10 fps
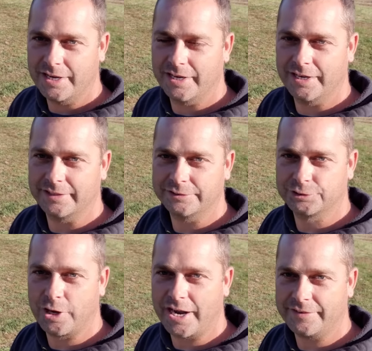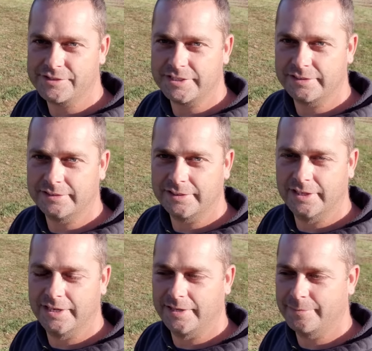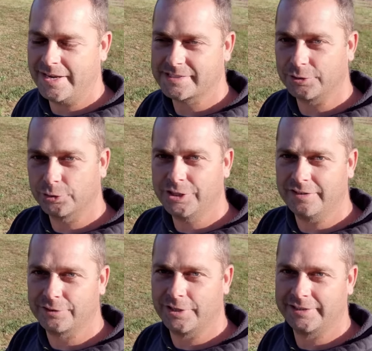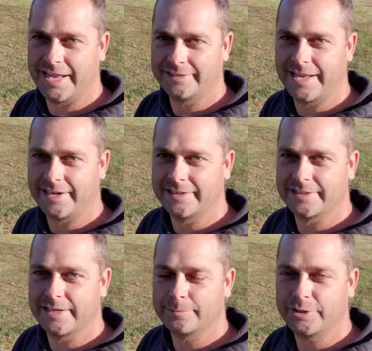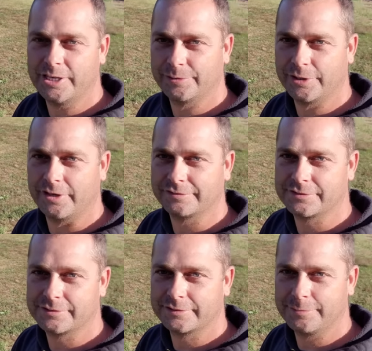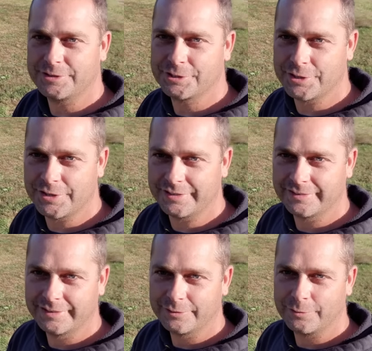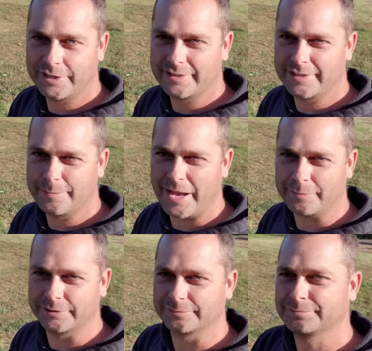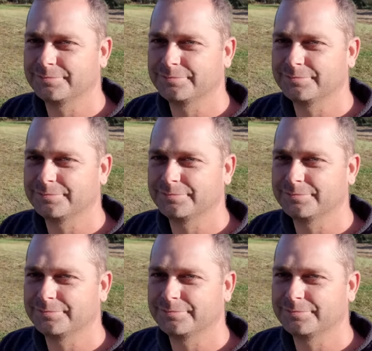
uh, drives it, um, has a little cover on that, and that ended up coming off. Let me show you what ended up happening.